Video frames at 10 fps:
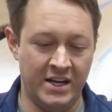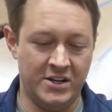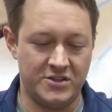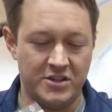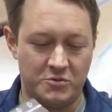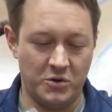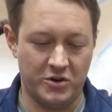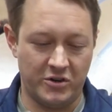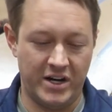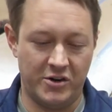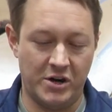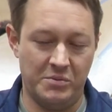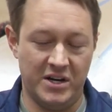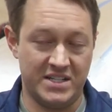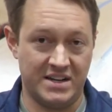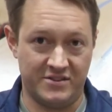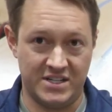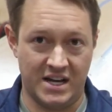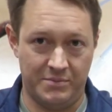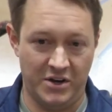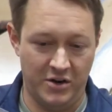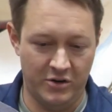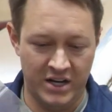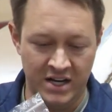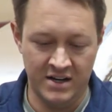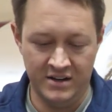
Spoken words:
So this will create a grid, but it doesn't have to stop to do it.